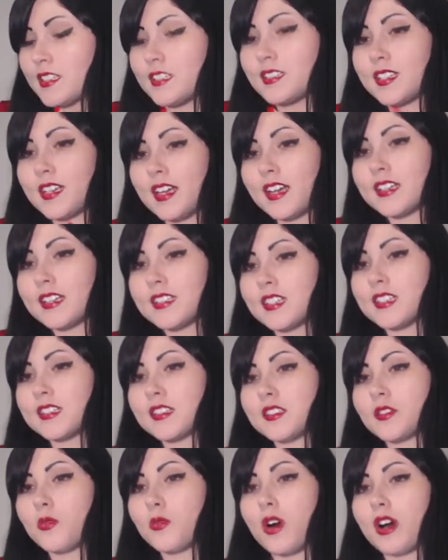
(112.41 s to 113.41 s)
kind of
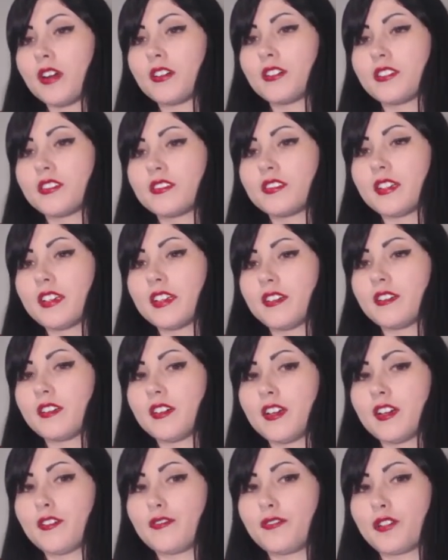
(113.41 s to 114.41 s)
test the waters
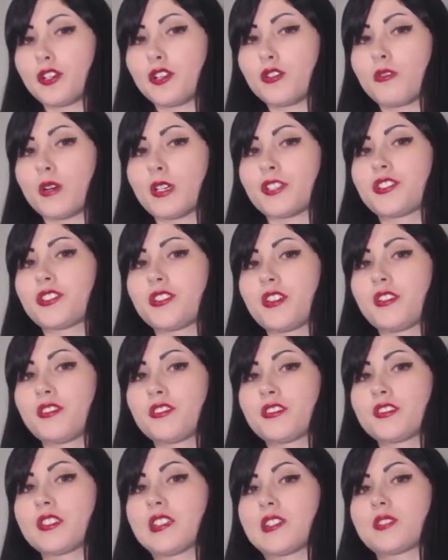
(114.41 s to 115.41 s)
if they're questioning
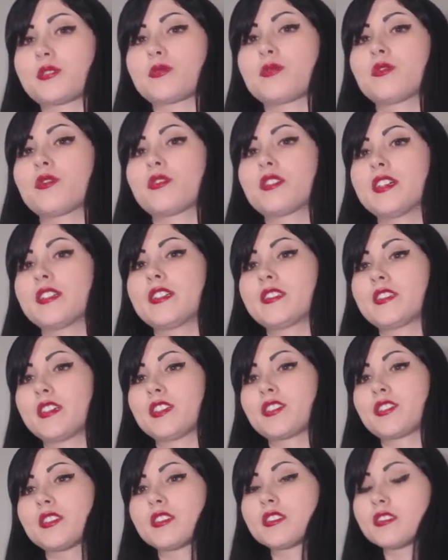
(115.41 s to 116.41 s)
their sexual
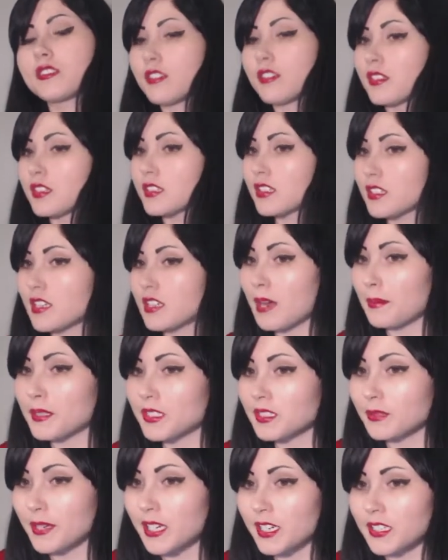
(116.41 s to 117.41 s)
orientation. So this has
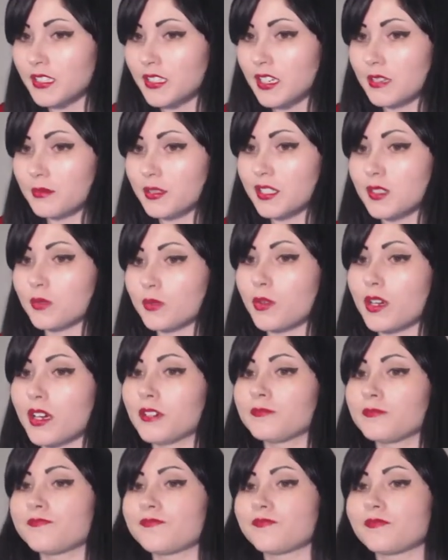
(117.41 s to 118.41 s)
happened many times as
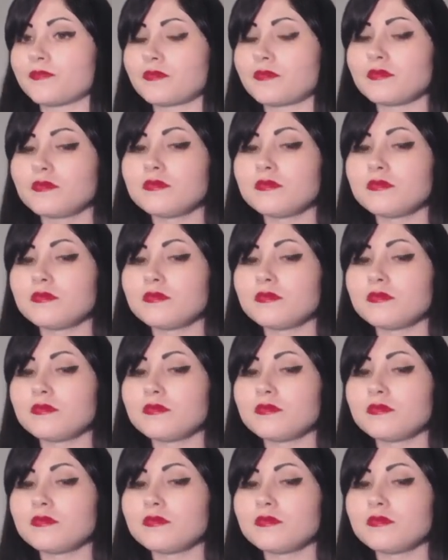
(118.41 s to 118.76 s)
well.